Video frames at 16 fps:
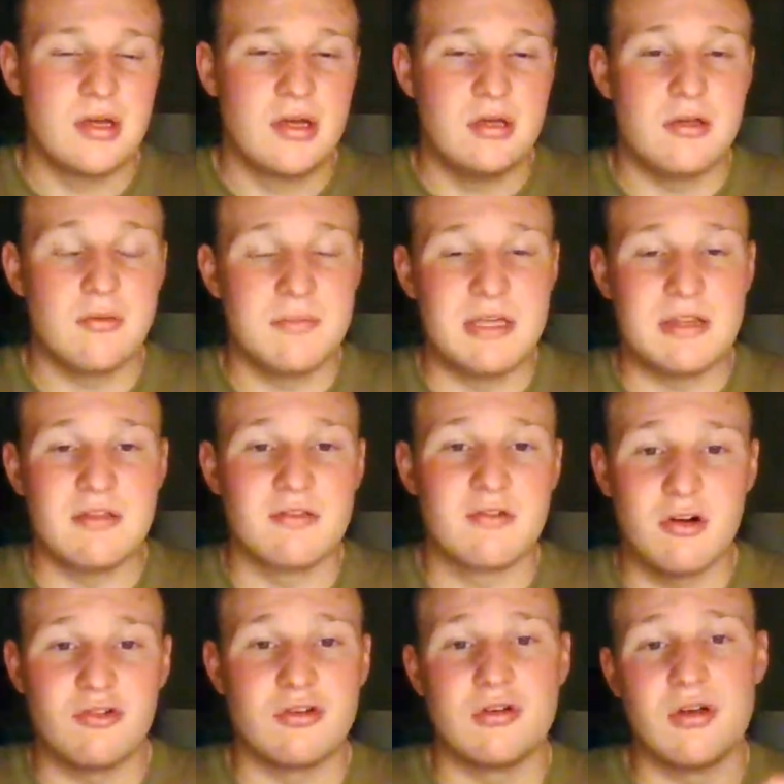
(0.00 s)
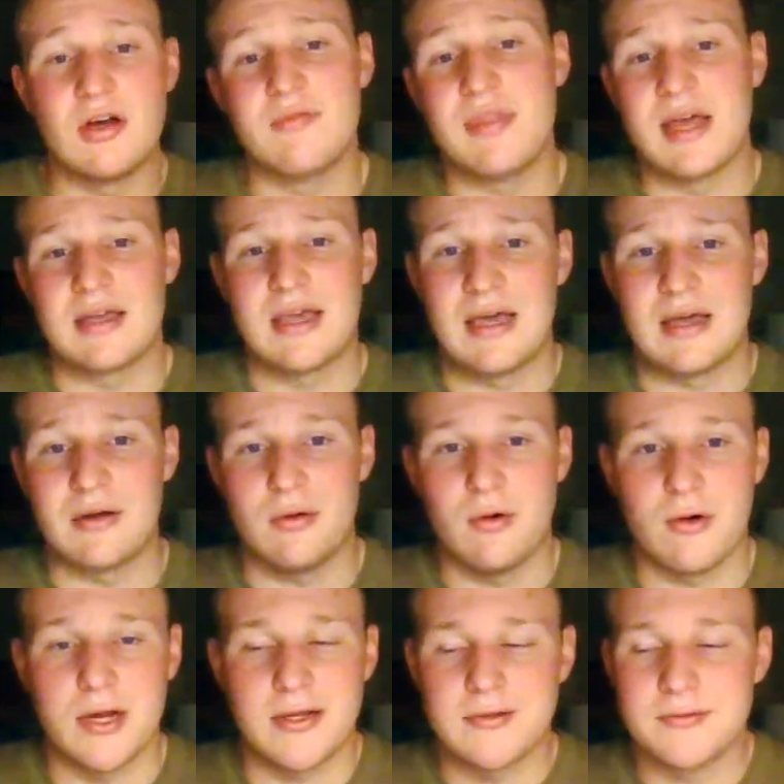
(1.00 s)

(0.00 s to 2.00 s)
You'll be the sergeant of that category.